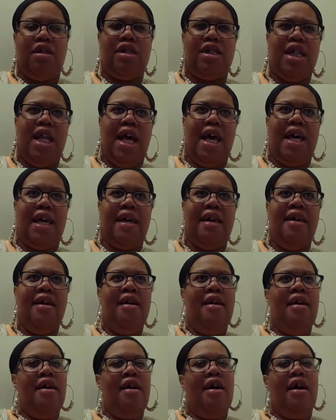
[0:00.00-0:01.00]
Because,
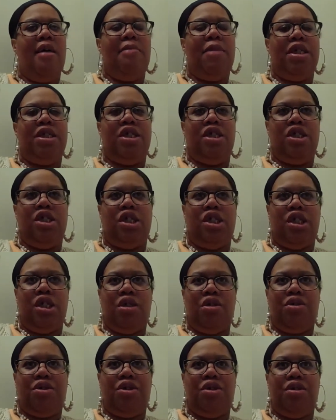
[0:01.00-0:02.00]
like I mentioned,
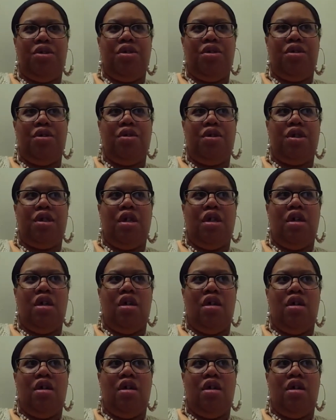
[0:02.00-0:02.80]
shelters,